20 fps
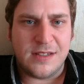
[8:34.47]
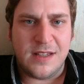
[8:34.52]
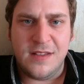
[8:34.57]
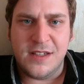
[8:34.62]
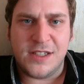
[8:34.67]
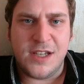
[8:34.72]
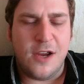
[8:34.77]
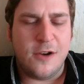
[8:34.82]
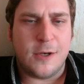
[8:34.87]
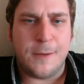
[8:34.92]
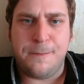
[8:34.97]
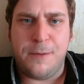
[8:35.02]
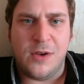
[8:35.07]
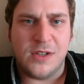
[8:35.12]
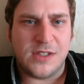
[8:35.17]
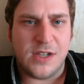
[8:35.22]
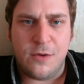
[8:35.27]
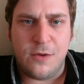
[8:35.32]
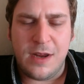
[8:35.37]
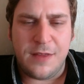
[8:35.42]
There's no
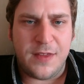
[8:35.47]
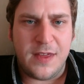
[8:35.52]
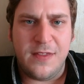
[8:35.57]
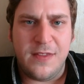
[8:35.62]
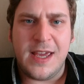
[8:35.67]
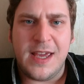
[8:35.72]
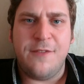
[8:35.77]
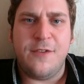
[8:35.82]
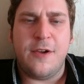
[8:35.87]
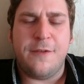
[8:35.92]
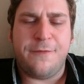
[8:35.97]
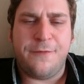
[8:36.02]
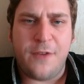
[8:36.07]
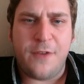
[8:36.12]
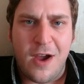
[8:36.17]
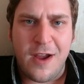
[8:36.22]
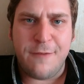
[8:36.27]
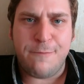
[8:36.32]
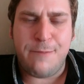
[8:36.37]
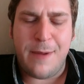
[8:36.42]
deposit or anything. They give you
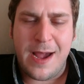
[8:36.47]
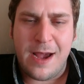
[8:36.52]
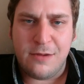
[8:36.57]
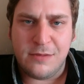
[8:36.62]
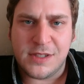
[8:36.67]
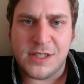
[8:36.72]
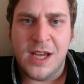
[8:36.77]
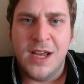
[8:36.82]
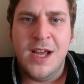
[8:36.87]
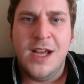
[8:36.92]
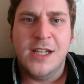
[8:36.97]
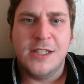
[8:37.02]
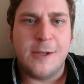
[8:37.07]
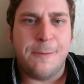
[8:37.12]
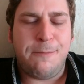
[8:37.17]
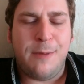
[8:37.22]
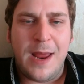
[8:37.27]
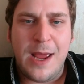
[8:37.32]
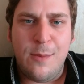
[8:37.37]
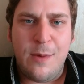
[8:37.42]
£5 to
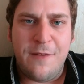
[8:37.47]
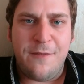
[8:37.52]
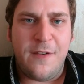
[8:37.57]
play with,